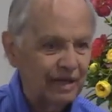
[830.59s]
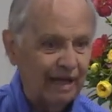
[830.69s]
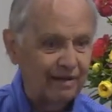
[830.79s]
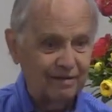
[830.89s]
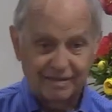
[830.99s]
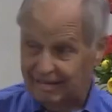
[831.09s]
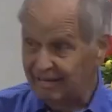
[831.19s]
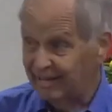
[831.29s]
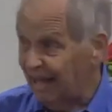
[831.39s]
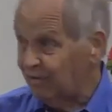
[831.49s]
And
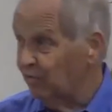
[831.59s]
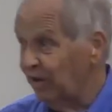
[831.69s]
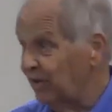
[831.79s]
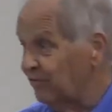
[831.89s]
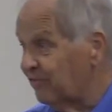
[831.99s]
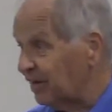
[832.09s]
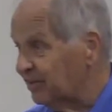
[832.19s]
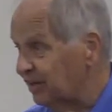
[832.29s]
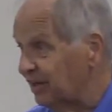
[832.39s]
in that way affected